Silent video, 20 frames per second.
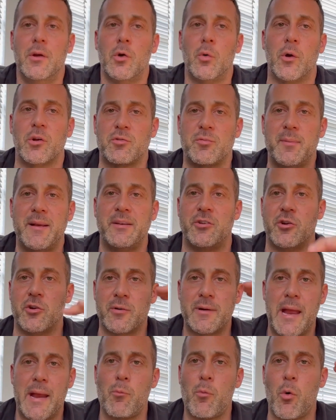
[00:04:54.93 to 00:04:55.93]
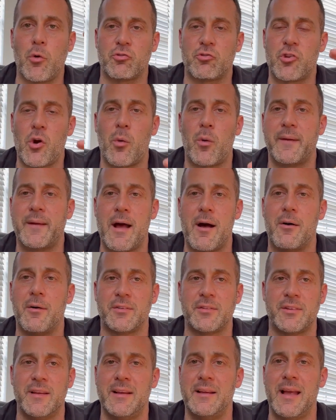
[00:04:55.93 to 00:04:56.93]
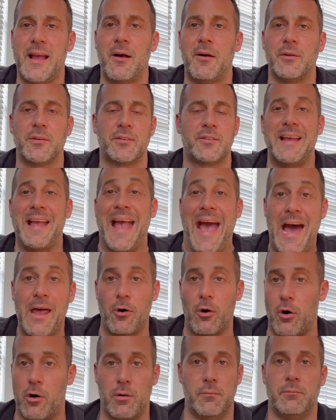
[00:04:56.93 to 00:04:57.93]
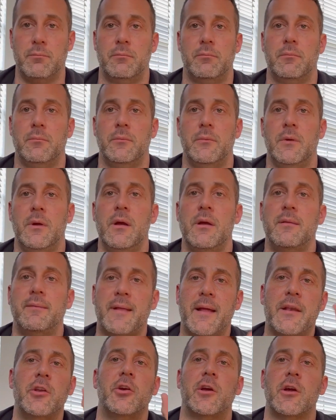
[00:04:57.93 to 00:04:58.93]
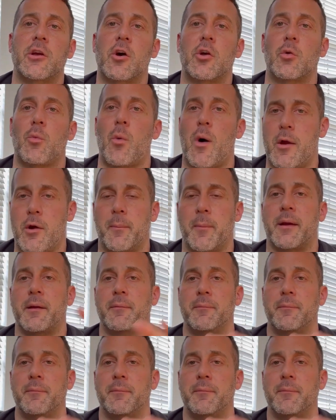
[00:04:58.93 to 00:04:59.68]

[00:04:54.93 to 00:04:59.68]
which means your name won't show on the LLC at all, then you can go to Wyoming.